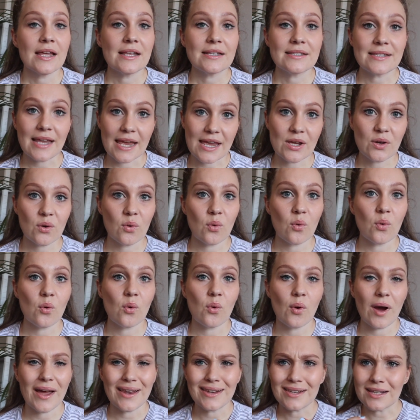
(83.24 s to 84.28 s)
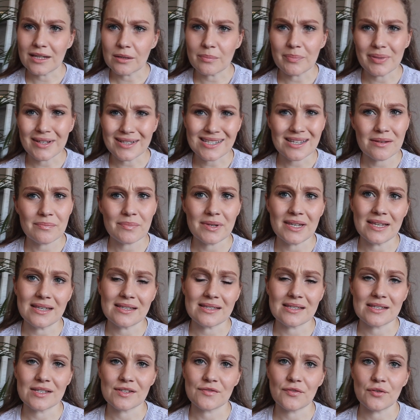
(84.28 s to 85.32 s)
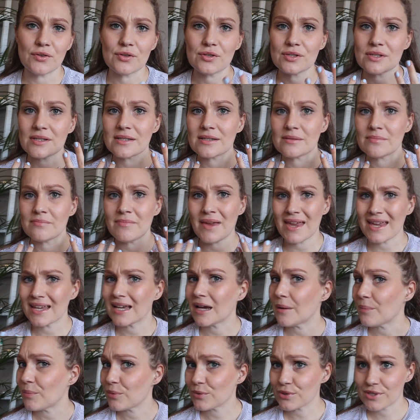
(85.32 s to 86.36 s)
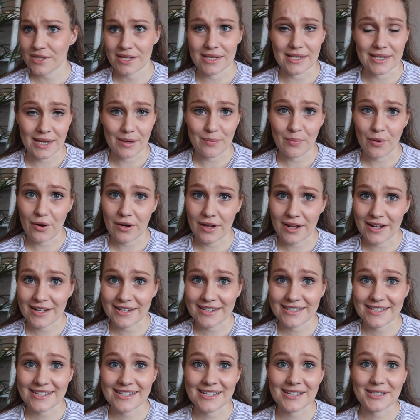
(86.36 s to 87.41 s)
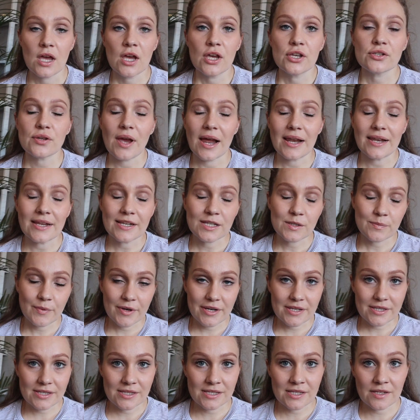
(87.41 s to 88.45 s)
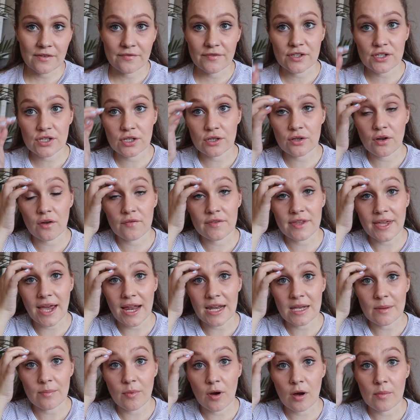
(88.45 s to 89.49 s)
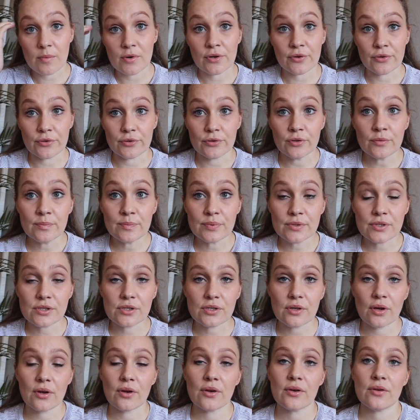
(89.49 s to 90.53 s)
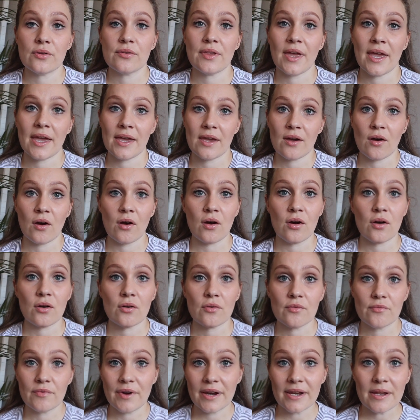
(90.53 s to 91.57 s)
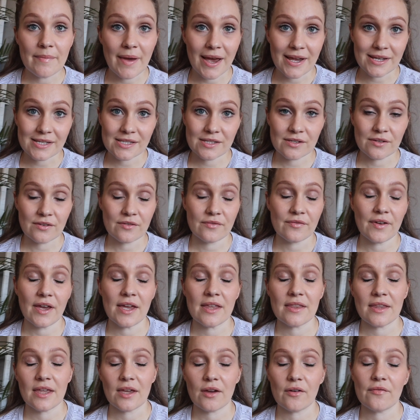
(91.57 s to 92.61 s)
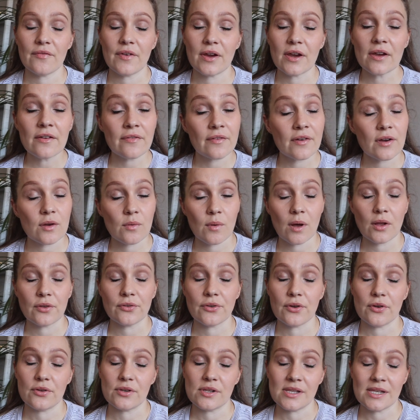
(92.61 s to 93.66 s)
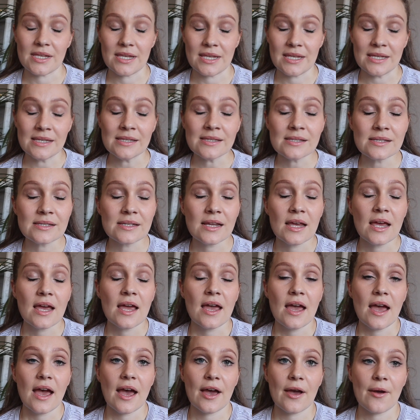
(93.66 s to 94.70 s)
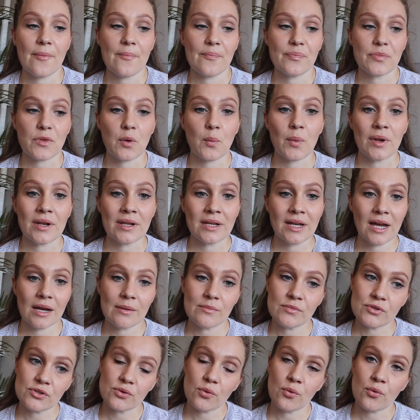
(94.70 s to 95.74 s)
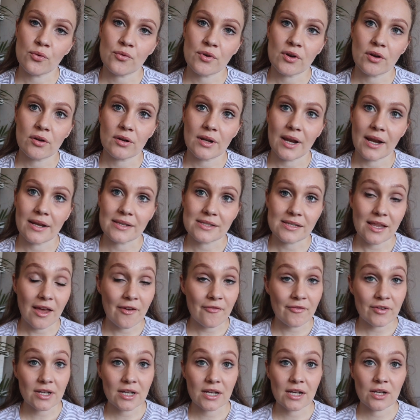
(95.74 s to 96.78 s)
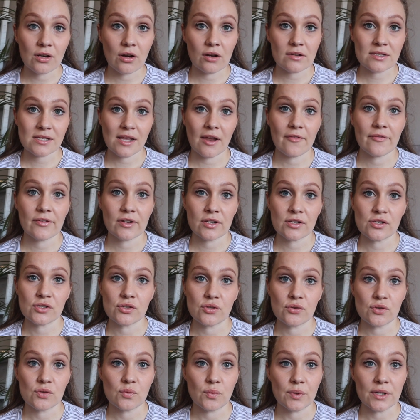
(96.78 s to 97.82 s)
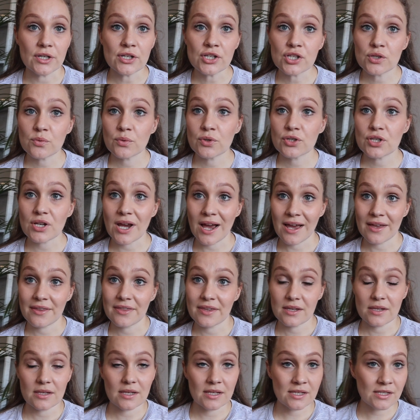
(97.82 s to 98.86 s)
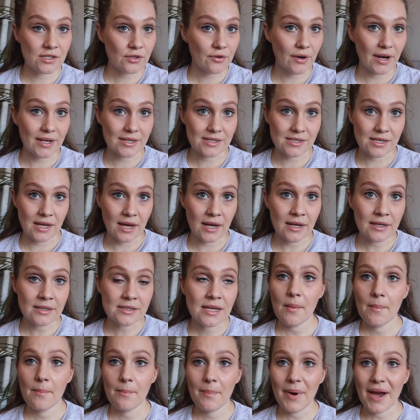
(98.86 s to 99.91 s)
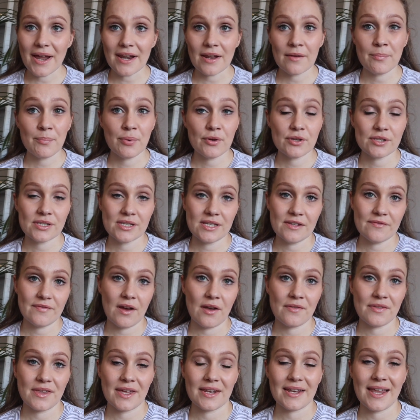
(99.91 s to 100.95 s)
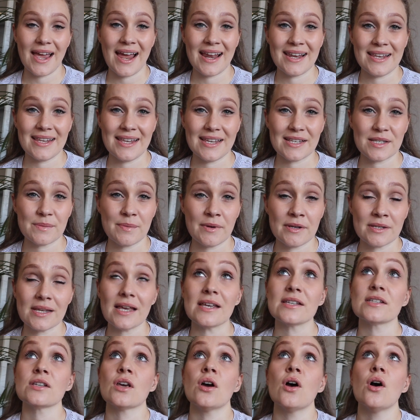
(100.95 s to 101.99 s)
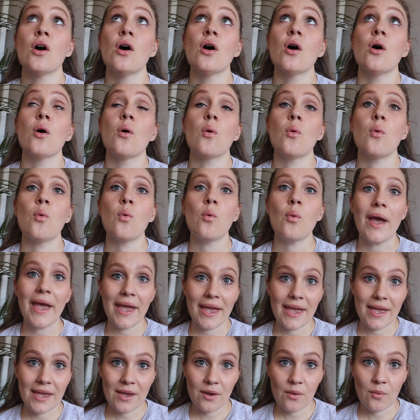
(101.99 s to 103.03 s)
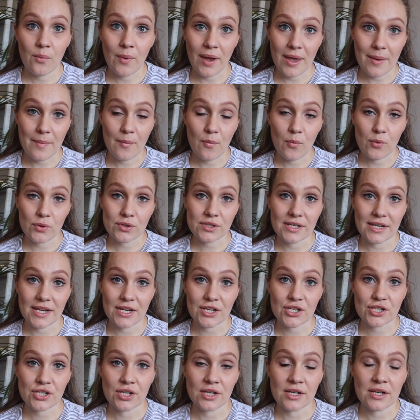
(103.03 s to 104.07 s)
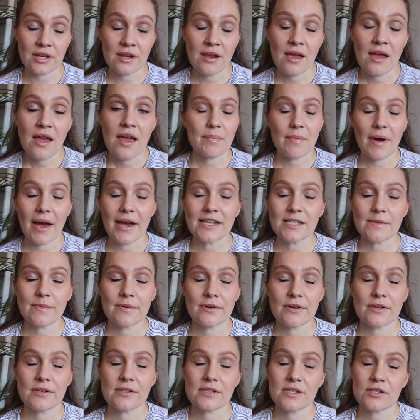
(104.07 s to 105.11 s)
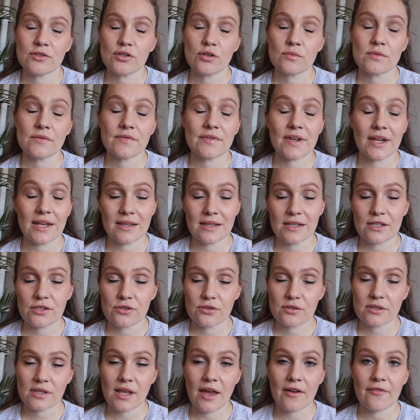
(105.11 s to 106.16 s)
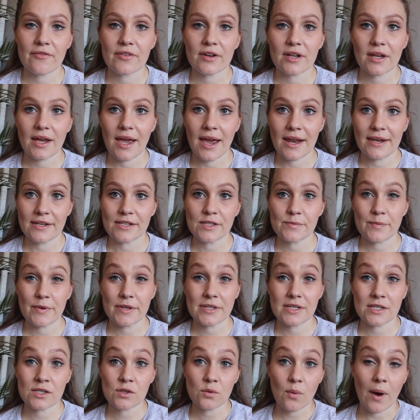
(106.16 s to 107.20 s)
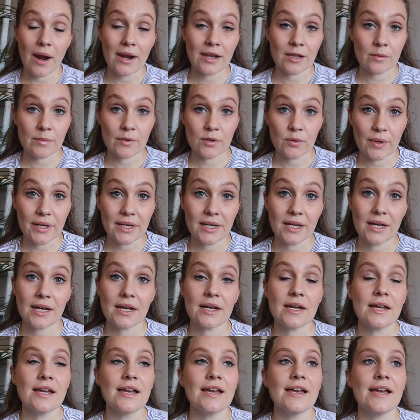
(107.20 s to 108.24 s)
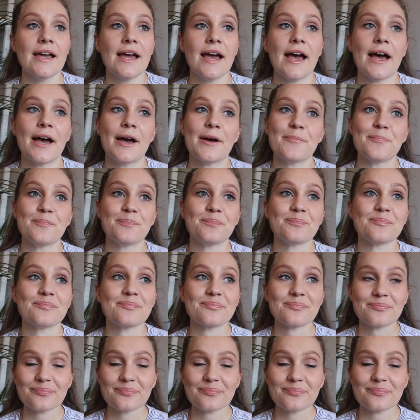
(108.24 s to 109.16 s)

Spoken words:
decor and little bits and pieces versus makeup or skincare products. So AliExpress is a division of the Alibaba group, so they are really massive and they are very well known in the East. When it comes to ordering online in South Africa, a lot of South Africans use Wish, which I think is a great site, but I personally found that AliExpress has way more selection. My experience in terms of getting things to South Africa, AliExpress is quite a little bit quicker, and